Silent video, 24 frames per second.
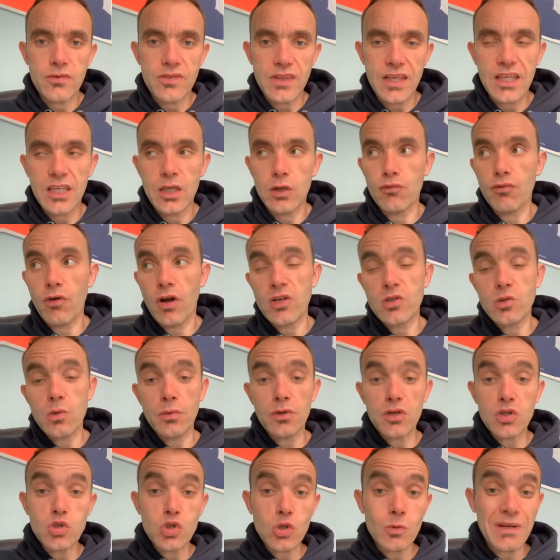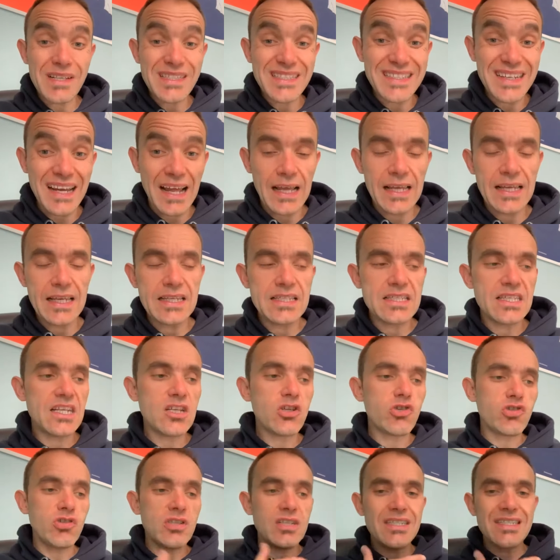Thank you. Right, so what I'm going to talk about today is an
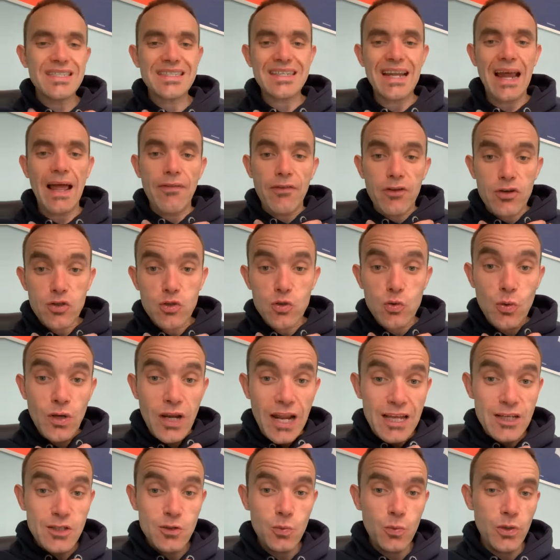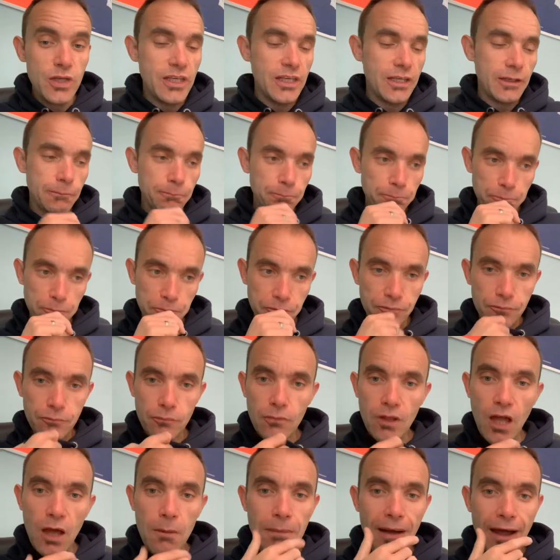interesting stat that I saw last week
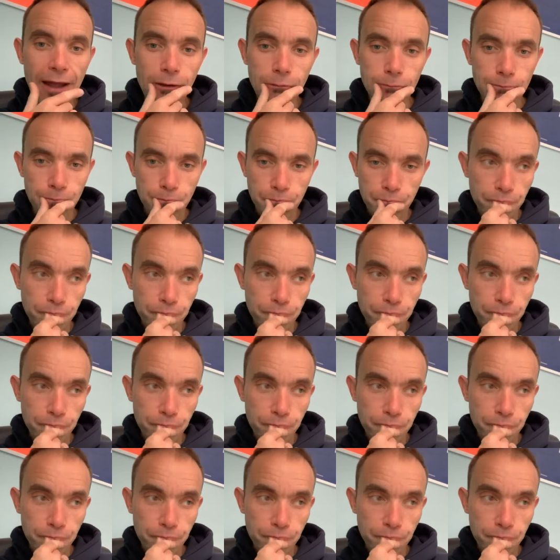about